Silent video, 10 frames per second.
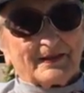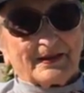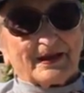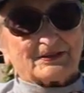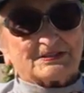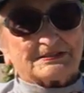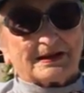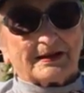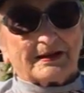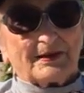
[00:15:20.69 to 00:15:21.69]
the next
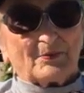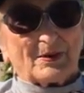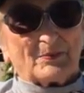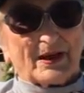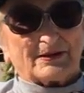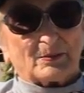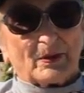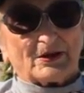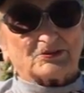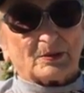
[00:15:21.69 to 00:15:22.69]
day he went back to
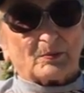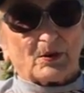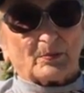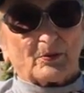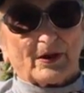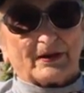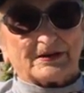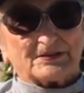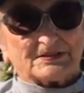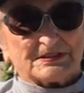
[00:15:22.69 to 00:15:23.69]
basketball
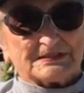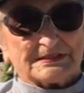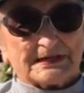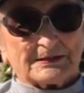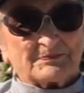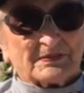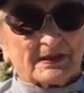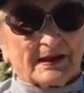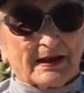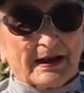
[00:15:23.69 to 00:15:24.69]
practice and said,
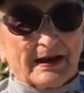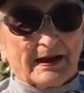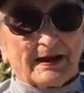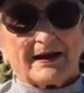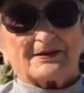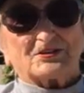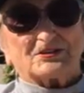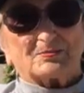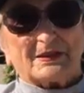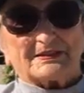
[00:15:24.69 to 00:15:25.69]
uh, I
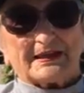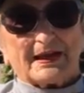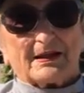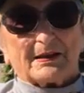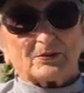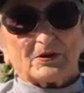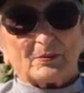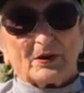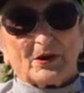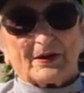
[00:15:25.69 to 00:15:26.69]
just met the gal I'm
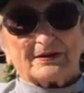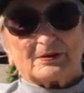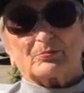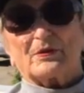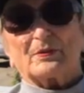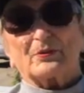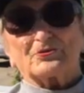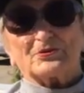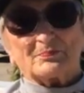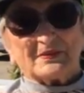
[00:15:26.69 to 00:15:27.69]
going to marry to Brother
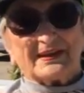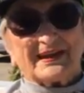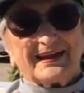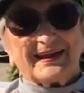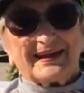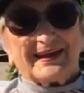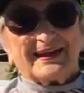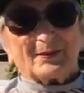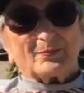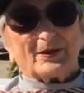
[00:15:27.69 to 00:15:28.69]
Bertram.
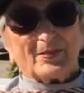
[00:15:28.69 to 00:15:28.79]
And